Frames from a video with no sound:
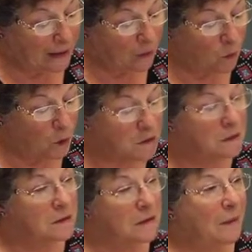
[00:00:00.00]
he
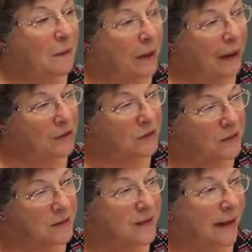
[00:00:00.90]
wasn't sent back to
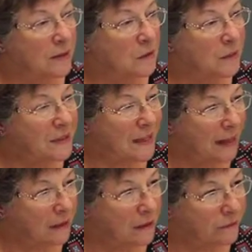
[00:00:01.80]
the 2nd
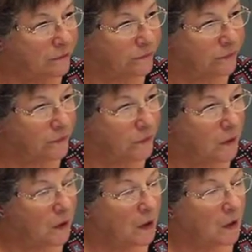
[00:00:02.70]
Battalion,
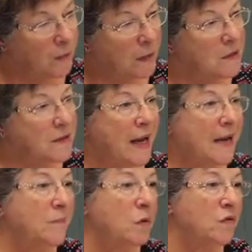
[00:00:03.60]
because
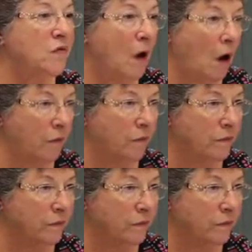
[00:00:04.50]
they'd moved on.